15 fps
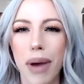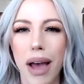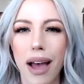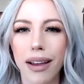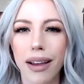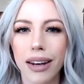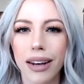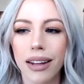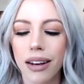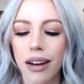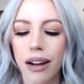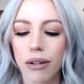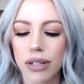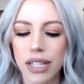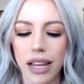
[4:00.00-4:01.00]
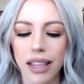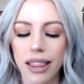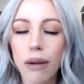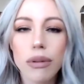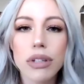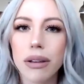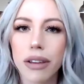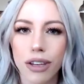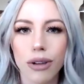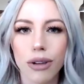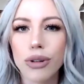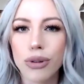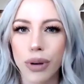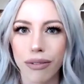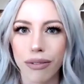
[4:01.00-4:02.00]
back at it, I was like, that was a
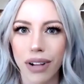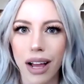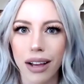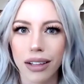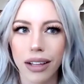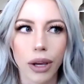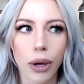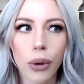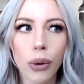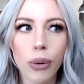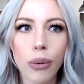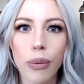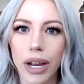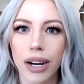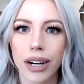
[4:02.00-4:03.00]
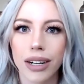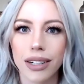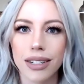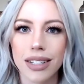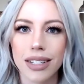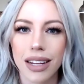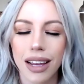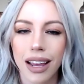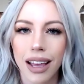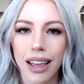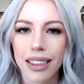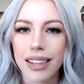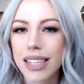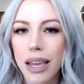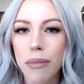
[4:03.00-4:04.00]
huge red flag. Like, who wears
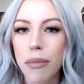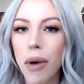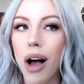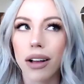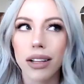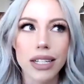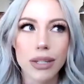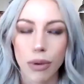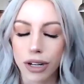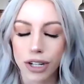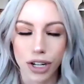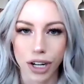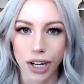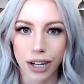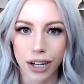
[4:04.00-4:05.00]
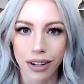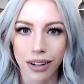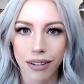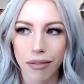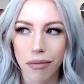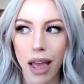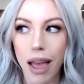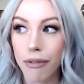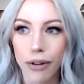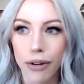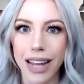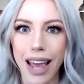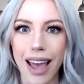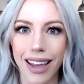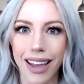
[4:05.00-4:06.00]
the same ugly sweatshirt
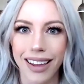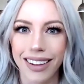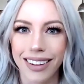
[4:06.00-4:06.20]
every day?